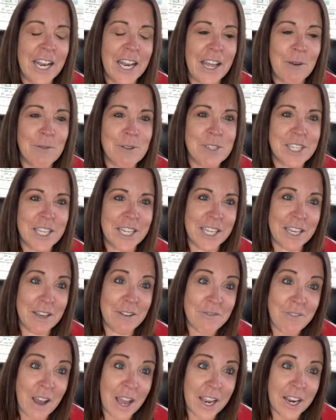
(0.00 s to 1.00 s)
I was going to
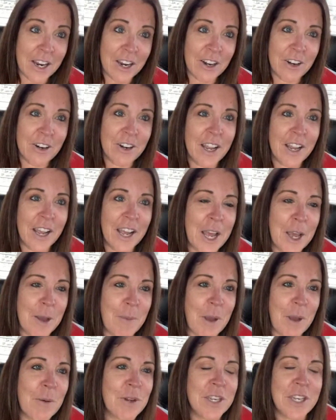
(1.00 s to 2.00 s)
get fired.
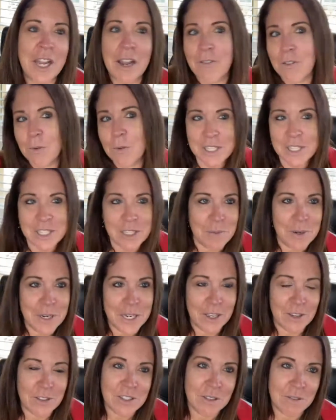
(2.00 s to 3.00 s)
I would never want somebody
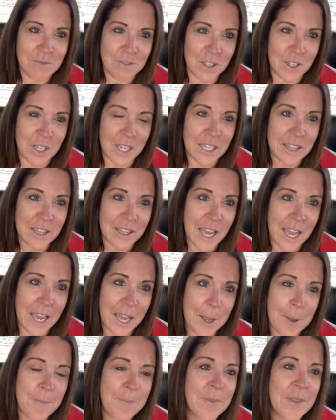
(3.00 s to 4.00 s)
else to feel like
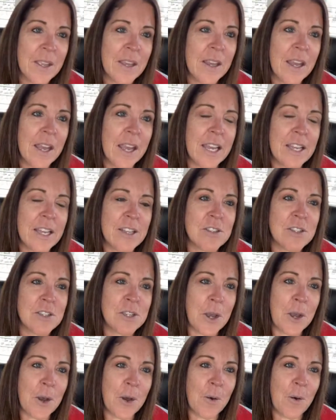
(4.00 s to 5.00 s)
that. And
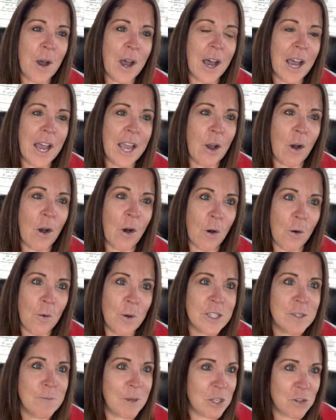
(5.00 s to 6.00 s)
so I
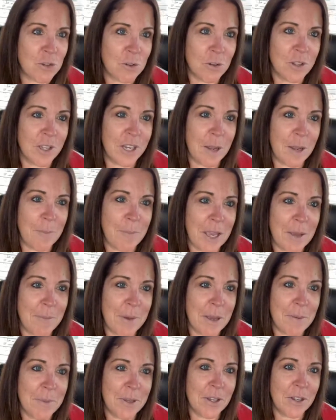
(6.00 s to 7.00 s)
always make sure that I pay
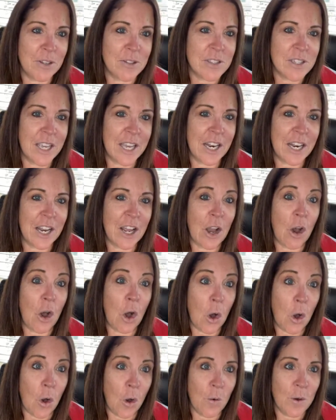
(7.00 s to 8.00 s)
my bills, and I
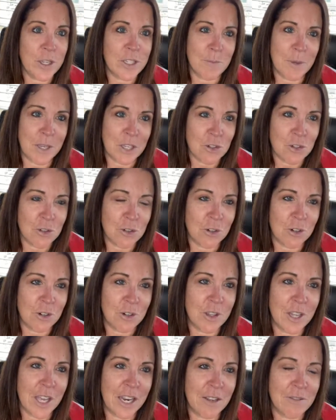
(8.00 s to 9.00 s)
always make
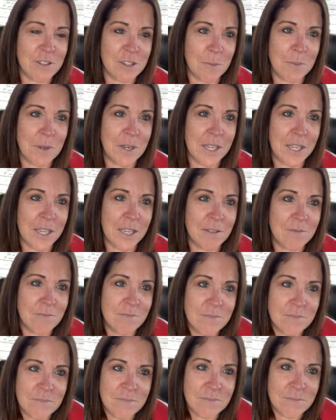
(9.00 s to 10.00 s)
sure that
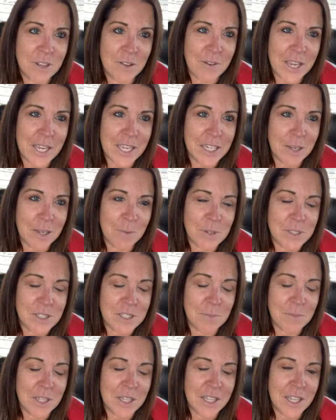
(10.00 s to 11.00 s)
if I end up with
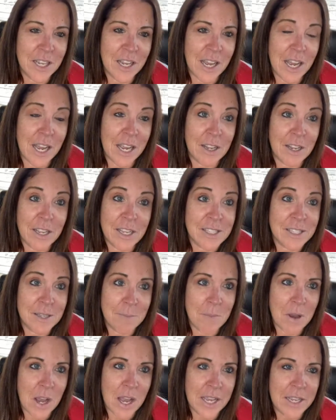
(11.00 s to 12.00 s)
something that isn't
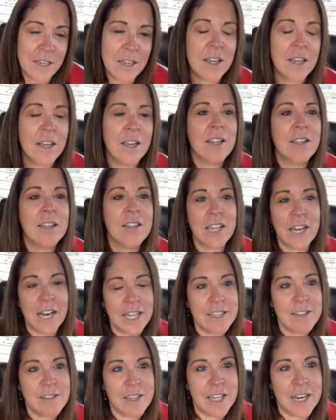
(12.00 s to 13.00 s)
mine, that
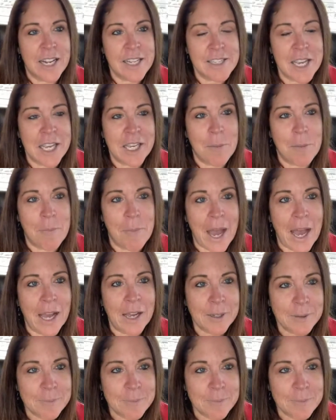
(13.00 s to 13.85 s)
I take it back.